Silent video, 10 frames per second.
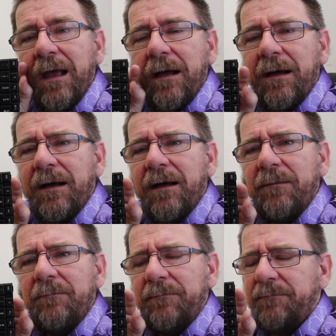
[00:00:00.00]

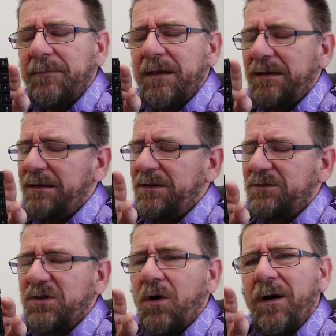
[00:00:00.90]
They're
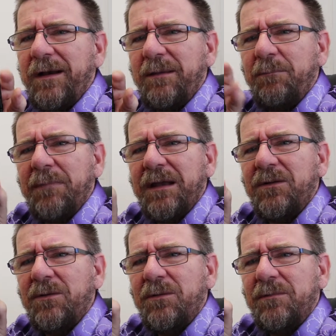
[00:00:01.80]
little tiny
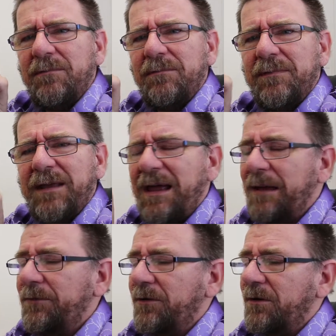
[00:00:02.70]
metal
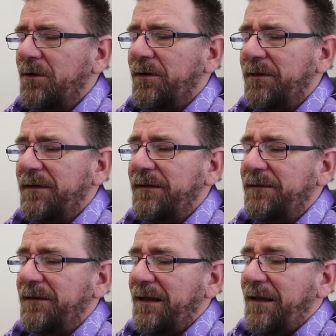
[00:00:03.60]
tabs on a lot of
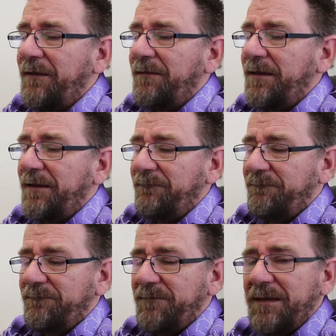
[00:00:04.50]
these. They're
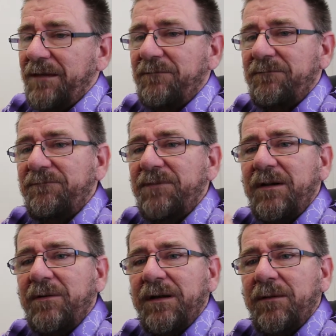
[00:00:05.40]

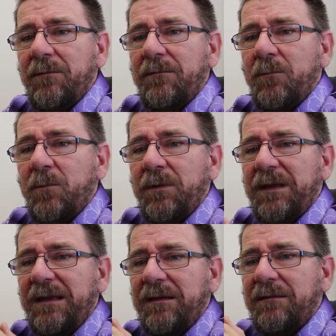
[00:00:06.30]
very
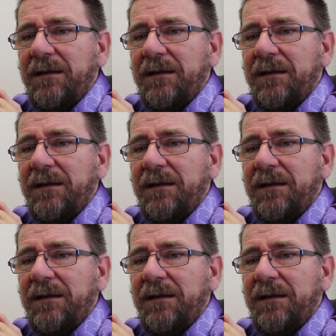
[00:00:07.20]
weak.